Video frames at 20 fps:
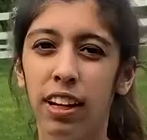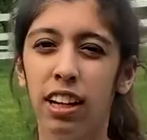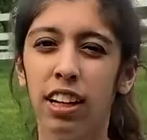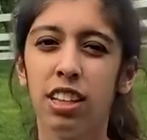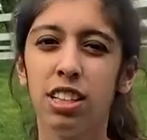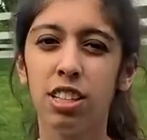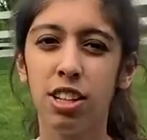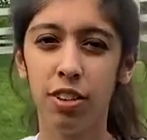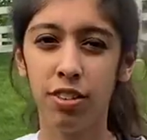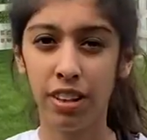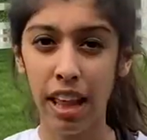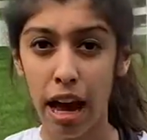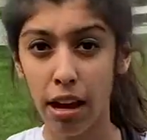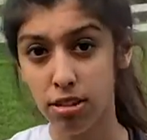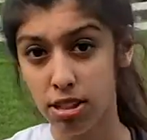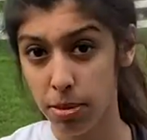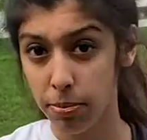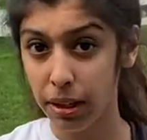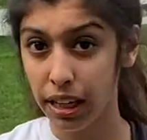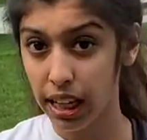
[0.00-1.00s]
So that
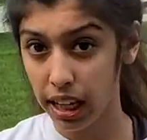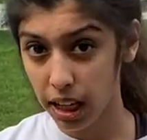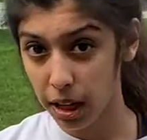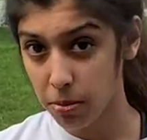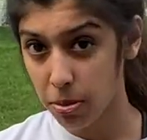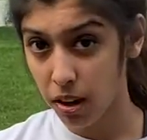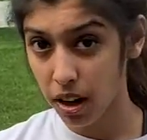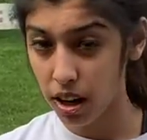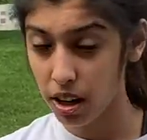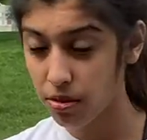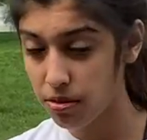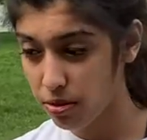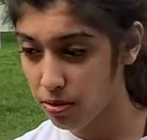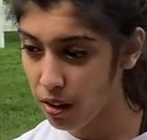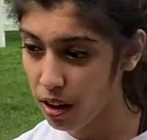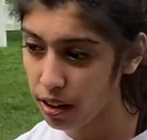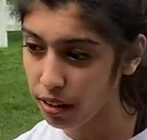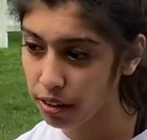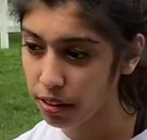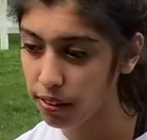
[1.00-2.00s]
was the beginning part of the
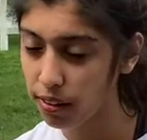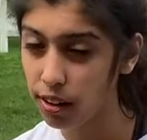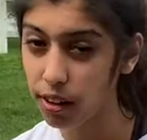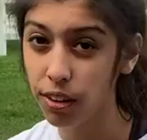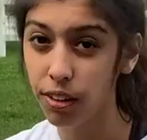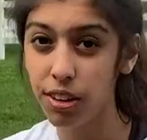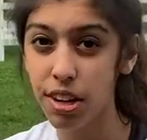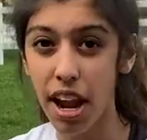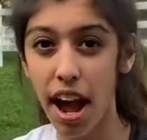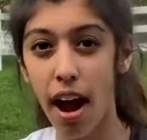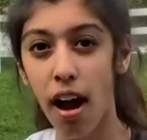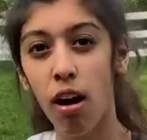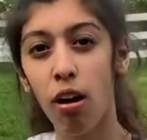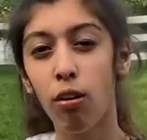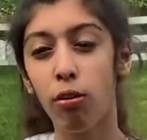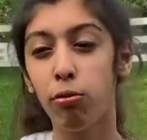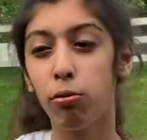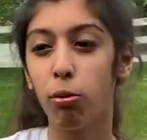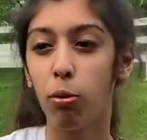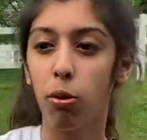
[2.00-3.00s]
follow through.
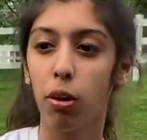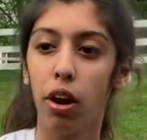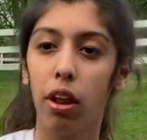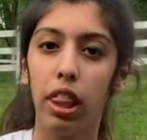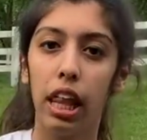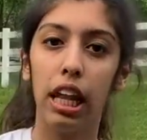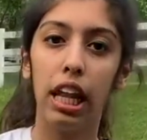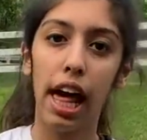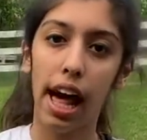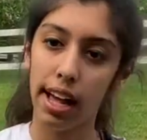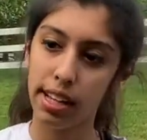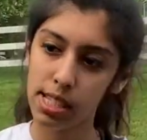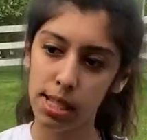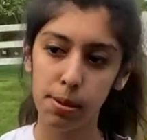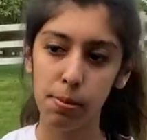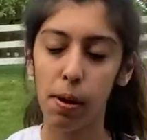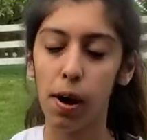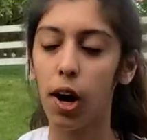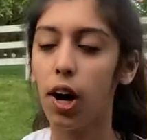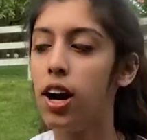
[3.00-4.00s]
Now for the last
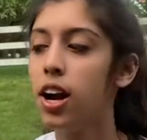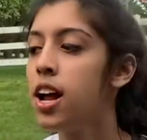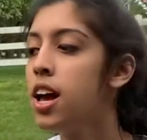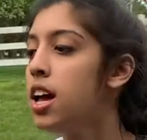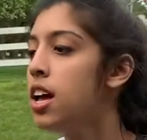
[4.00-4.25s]
part.